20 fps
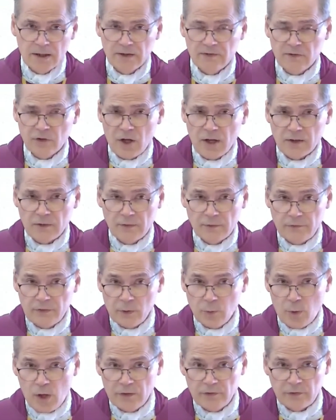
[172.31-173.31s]
It's not as if
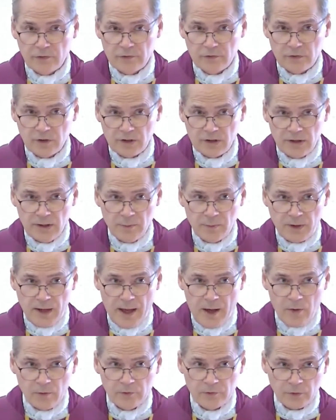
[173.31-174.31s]
He wants us to keep
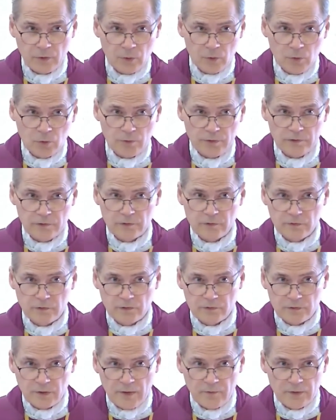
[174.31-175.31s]
count. Oh, this is
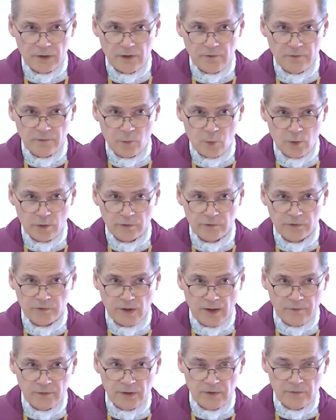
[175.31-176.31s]
the 74th,
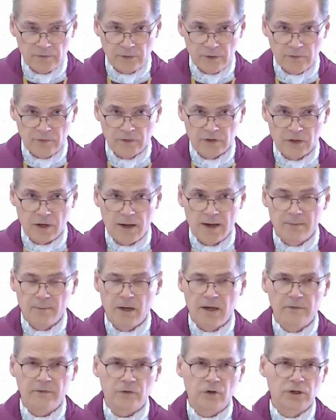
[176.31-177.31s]
75th
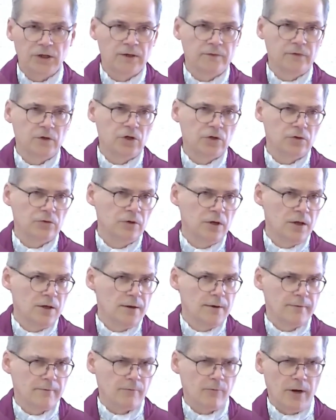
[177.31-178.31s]
time I've forgiven you.
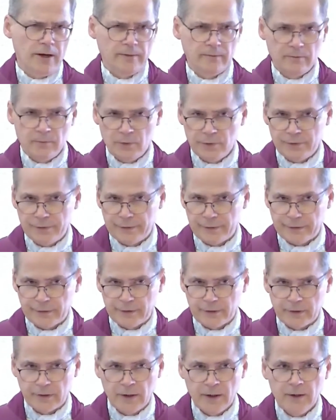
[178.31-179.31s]
One
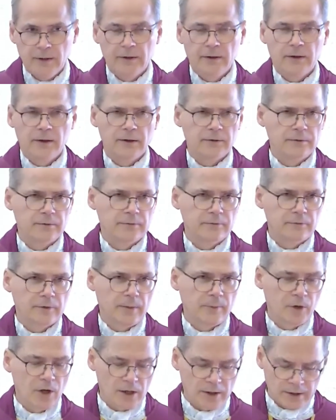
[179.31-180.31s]
more, and
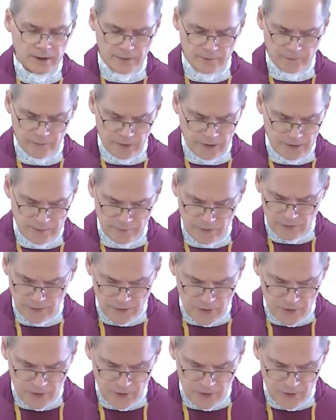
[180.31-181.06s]
I'm not going to forgive you.